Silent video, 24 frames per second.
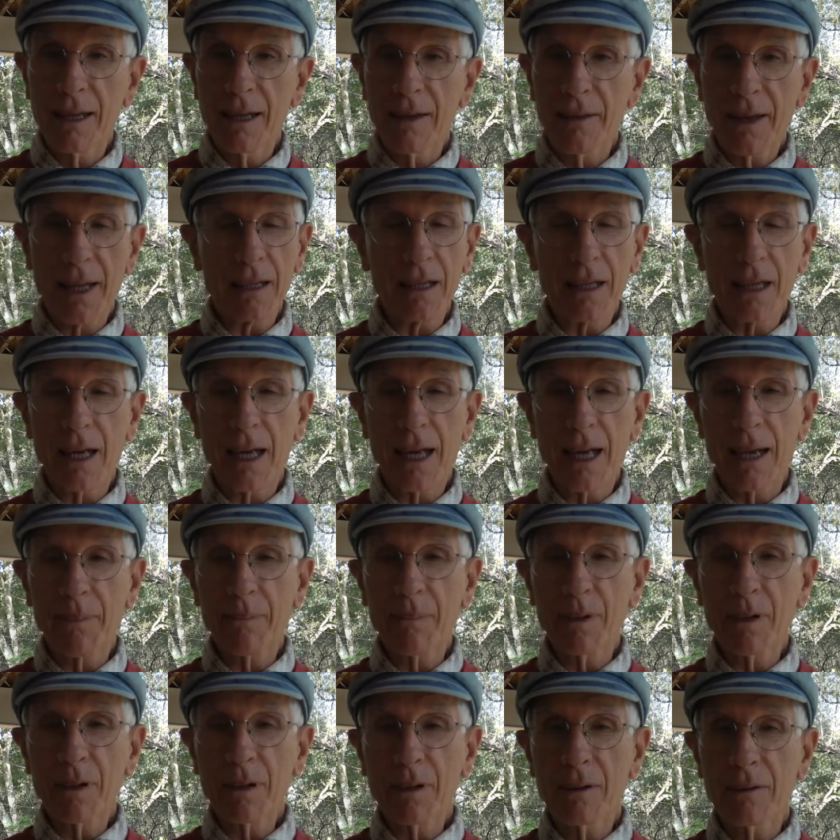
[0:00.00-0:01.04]
that can
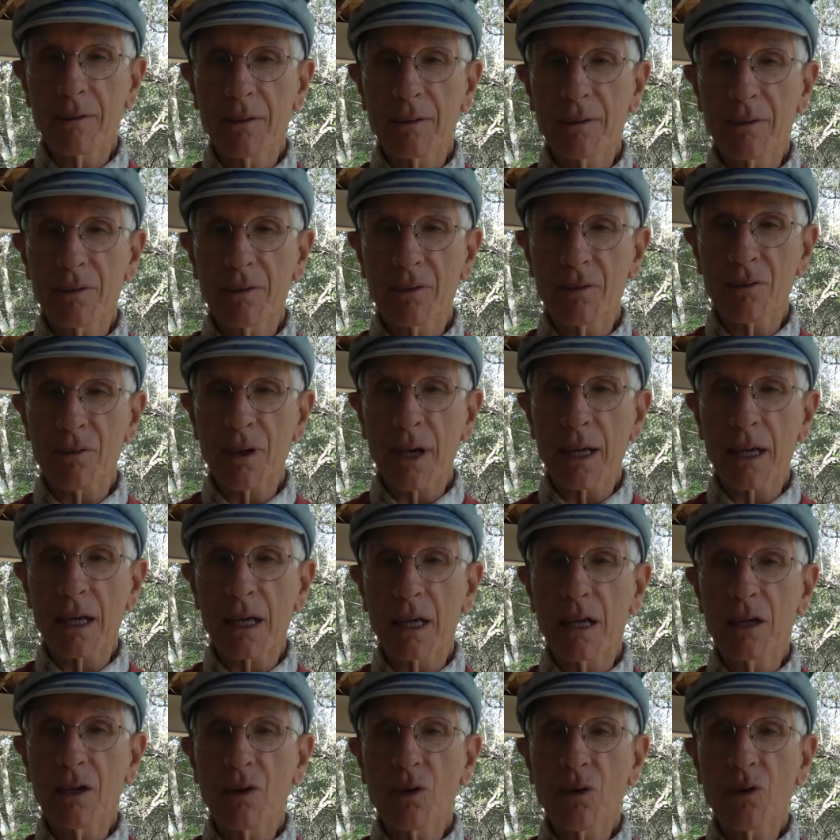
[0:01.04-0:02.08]
happen right
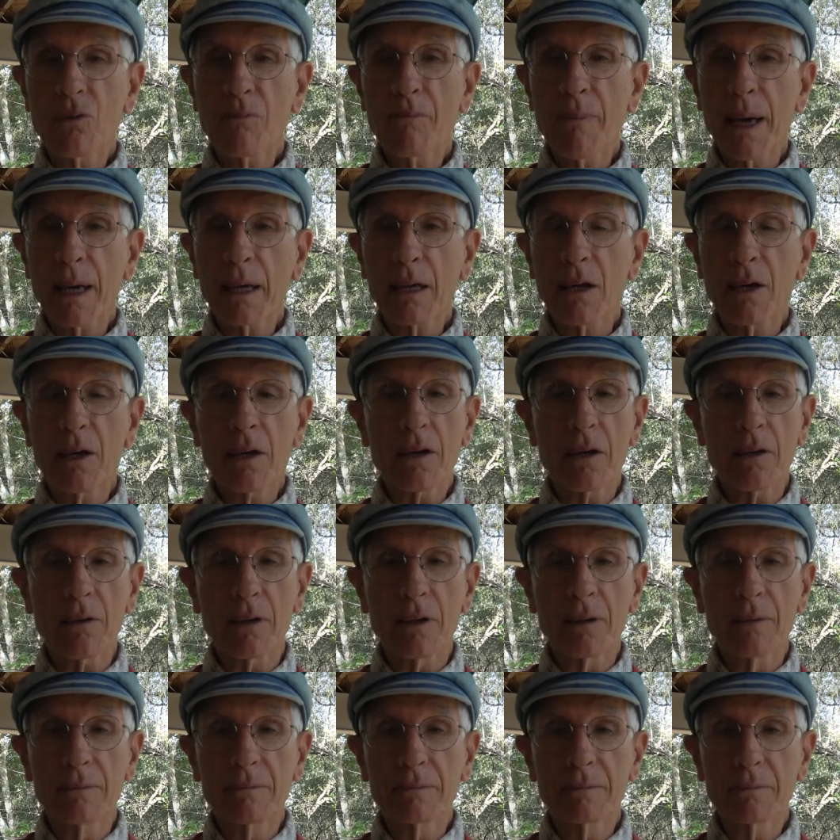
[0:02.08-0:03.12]
in your own backyard.
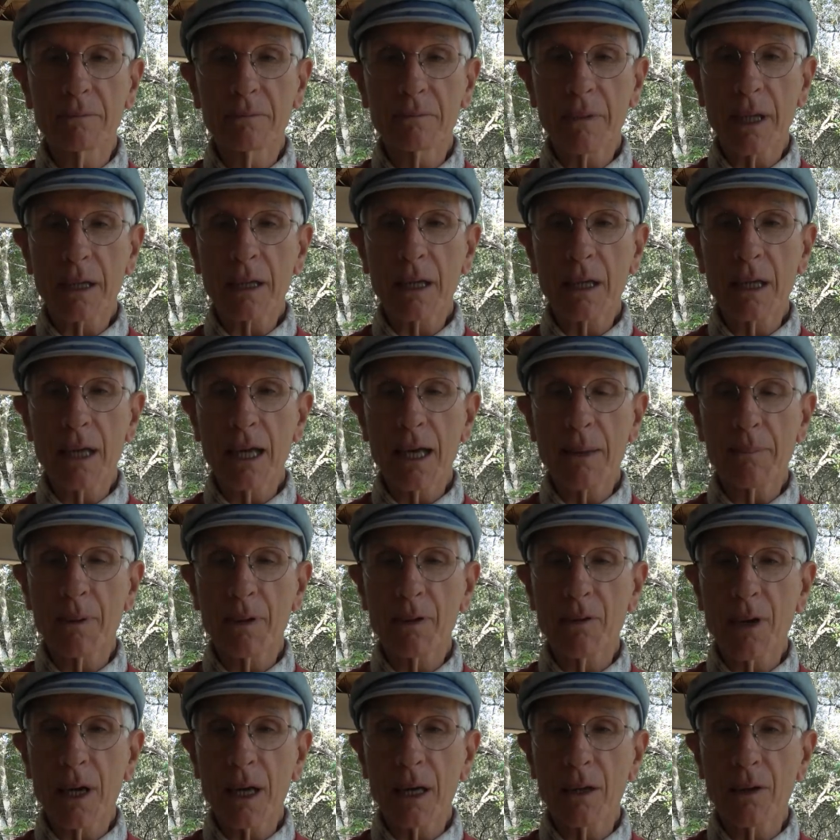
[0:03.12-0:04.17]
That can happen
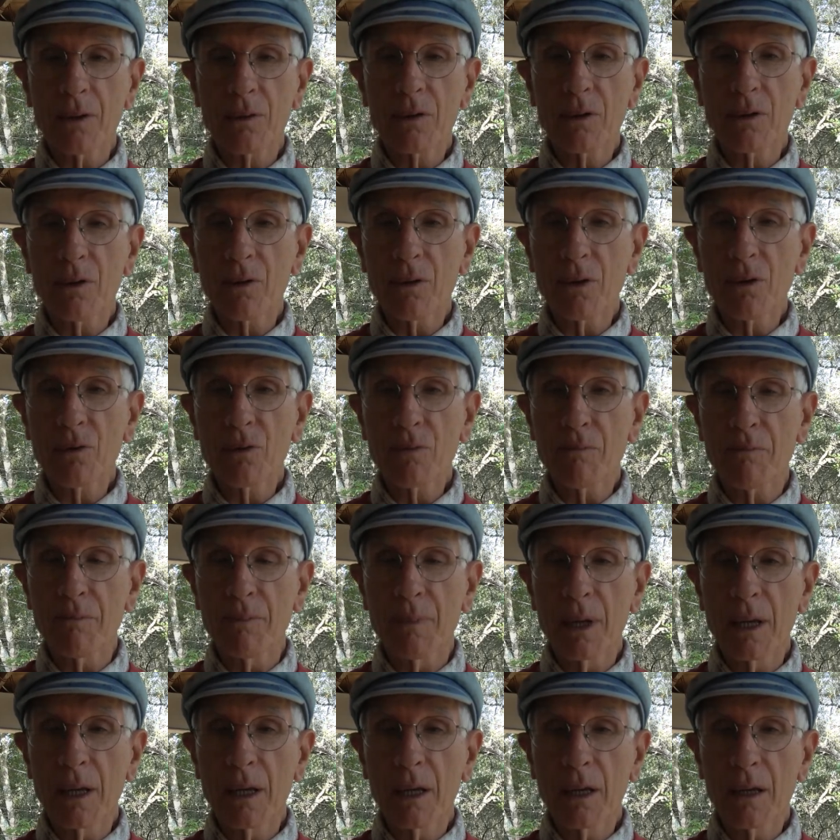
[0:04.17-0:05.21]
right on your own
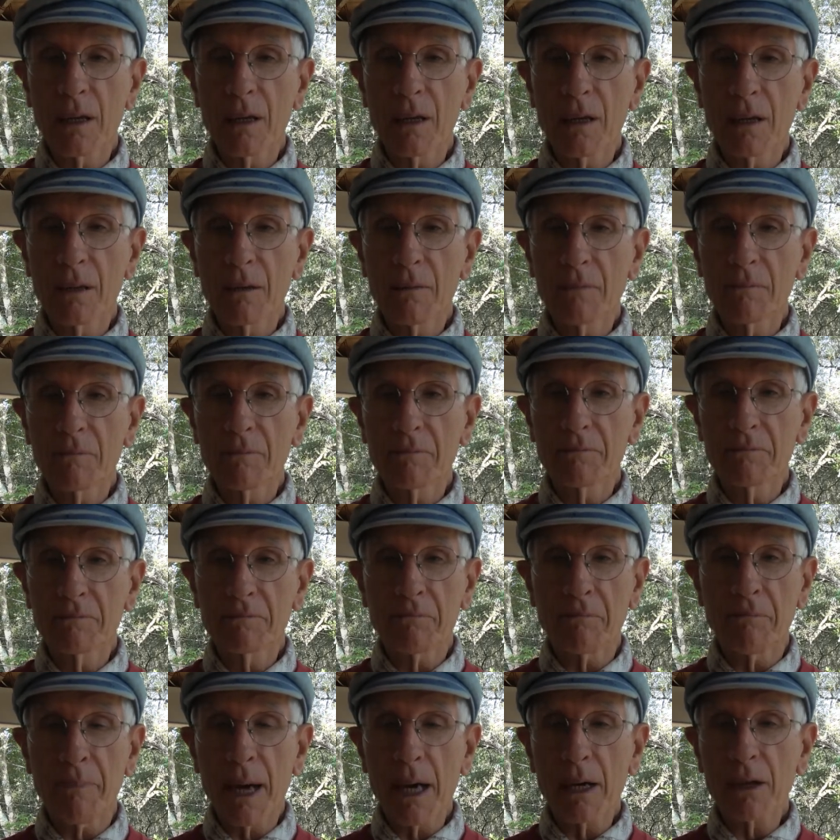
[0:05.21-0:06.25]

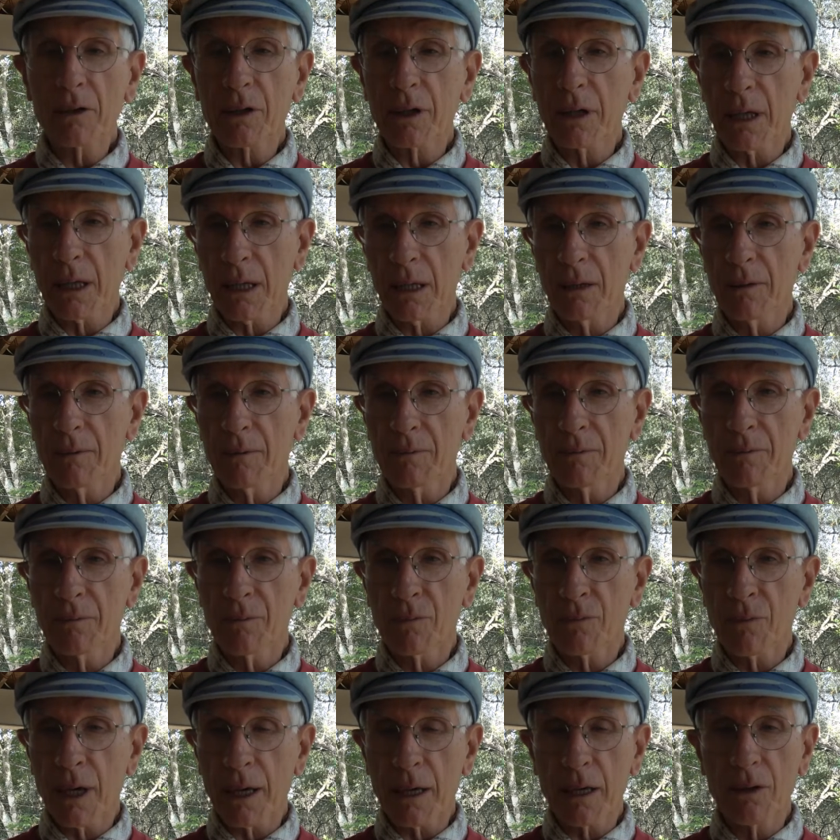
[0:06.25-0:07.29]
balcony,
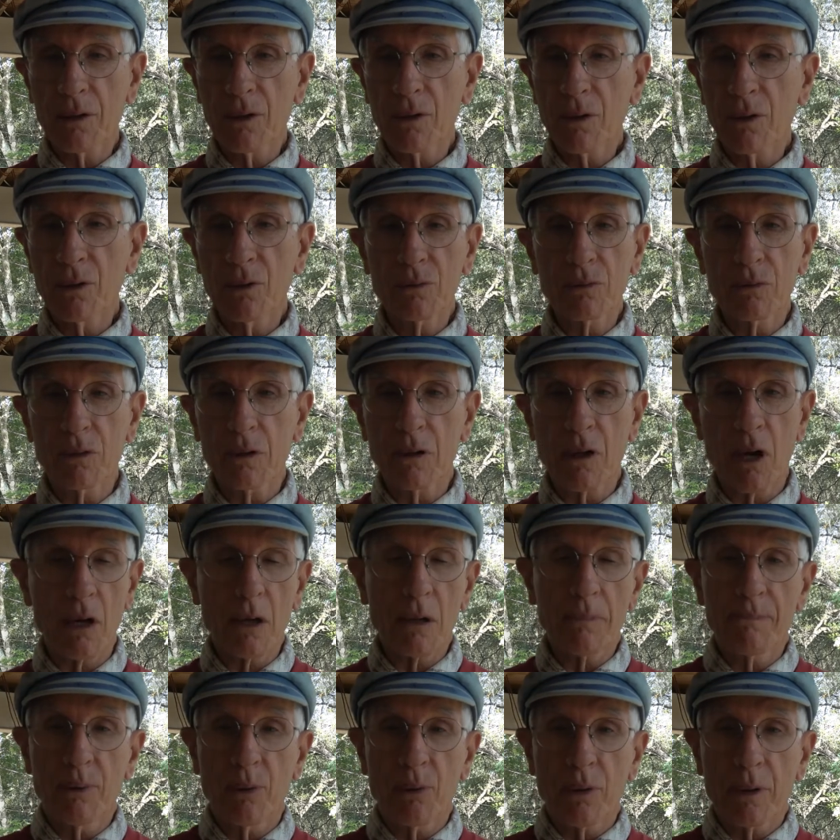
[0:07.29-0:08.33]
right in your own
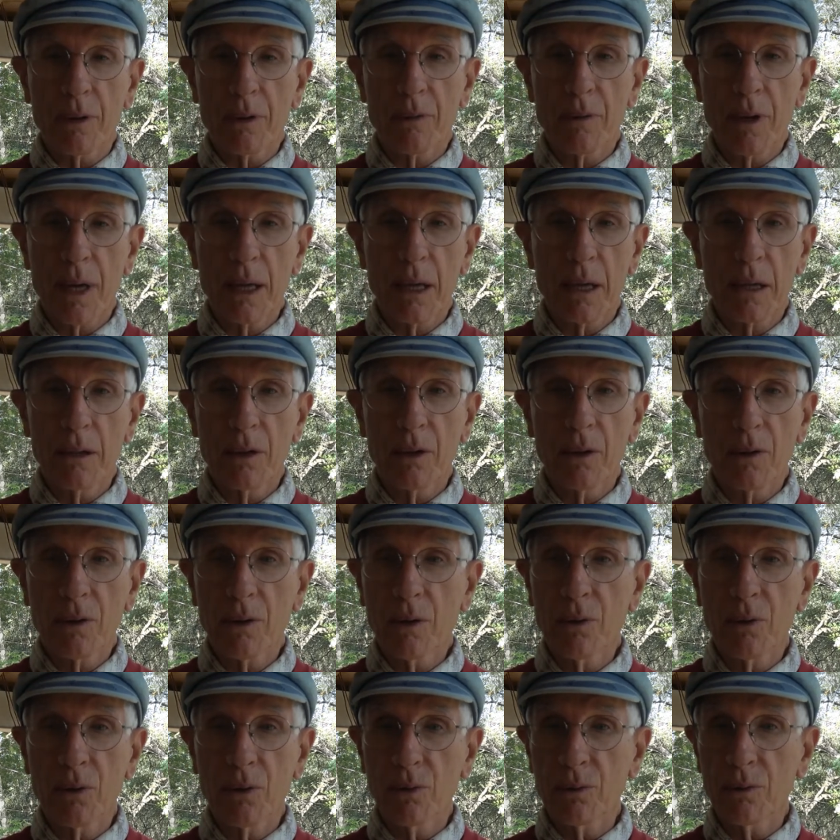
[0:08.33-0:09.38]
carport, right in your
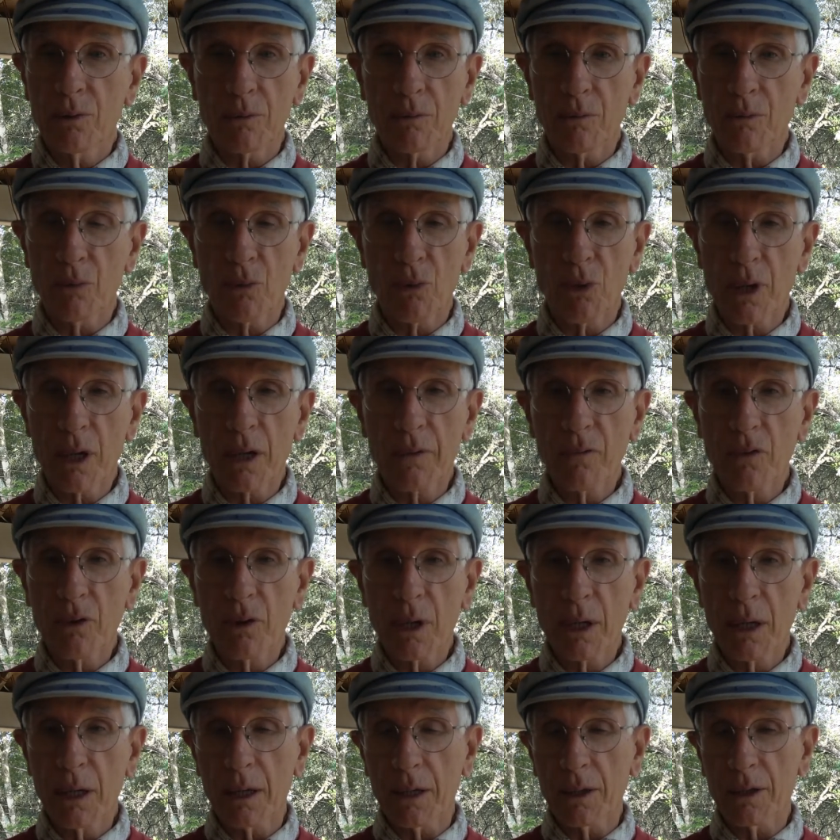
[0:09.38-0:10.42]
own whatever
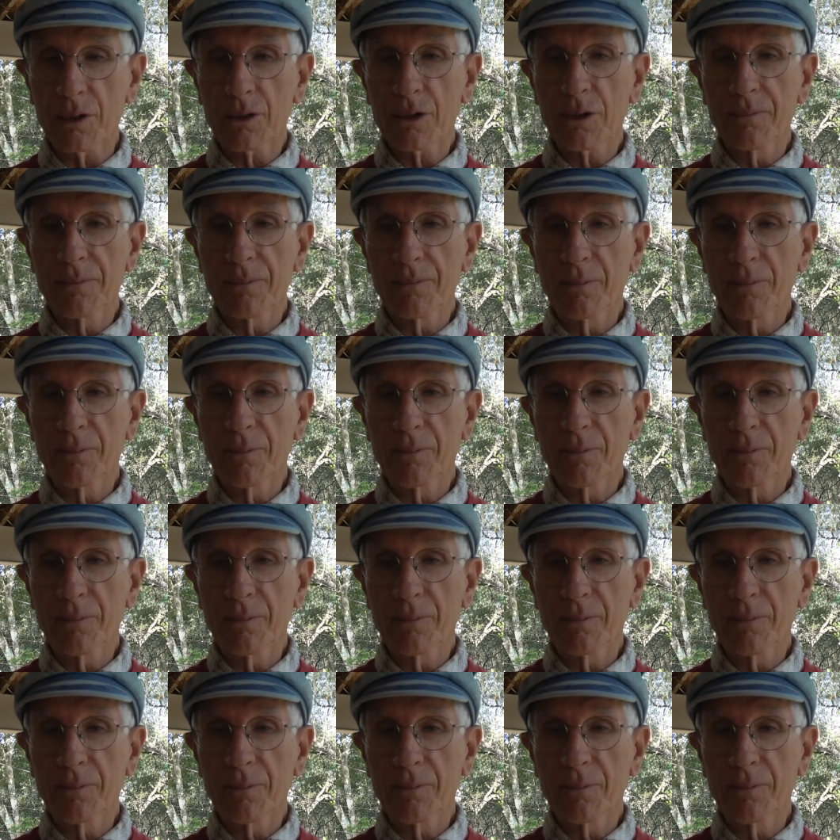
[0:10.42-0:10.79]
it is.